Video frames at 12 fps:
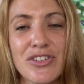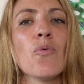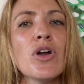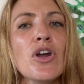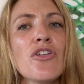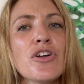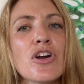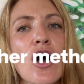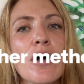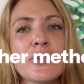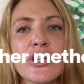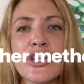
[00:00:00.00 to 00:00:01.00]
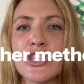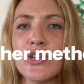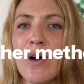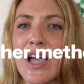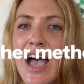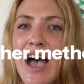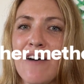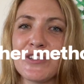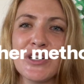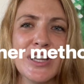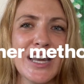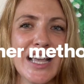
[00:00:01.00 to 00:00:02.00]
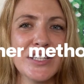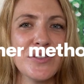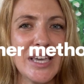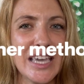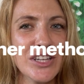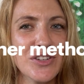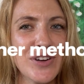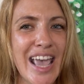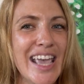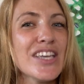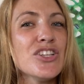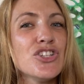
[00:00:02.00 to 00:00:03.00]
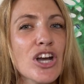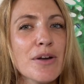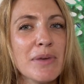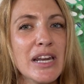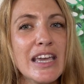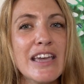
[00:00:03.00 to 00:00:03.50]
What other options do I have to connect to the internet in Germany